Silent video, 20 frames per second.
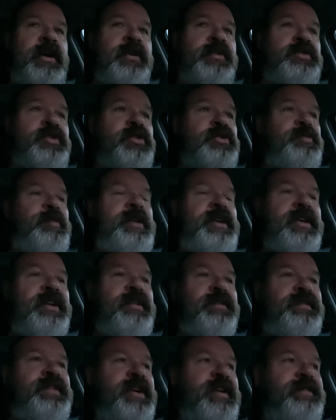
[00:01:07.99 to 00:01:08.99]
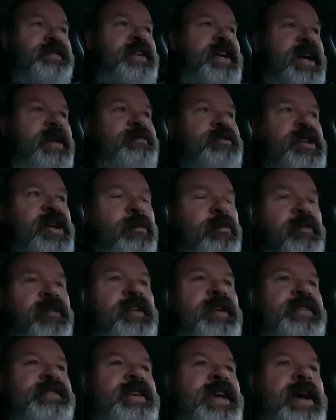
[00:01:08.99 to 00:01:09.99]
So speaking of tough times, a couple
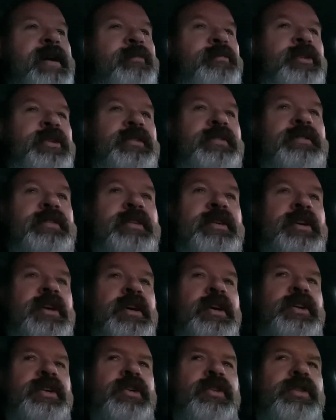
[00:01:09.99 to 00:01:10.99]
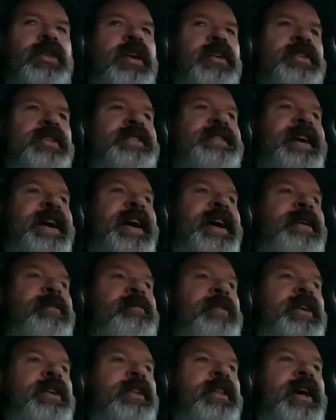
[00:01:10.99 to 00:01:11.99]
things happened. You know, along the
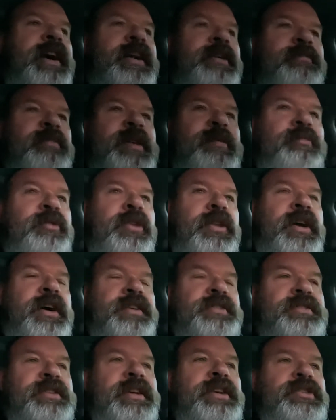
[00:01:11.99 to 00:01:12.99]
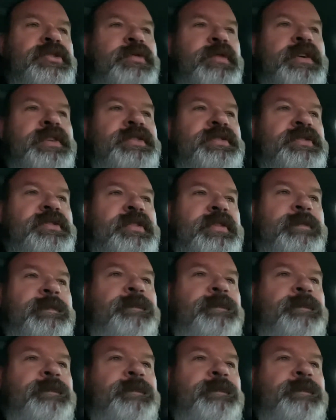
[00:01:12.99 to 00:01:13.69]
time that a lot of people lost interest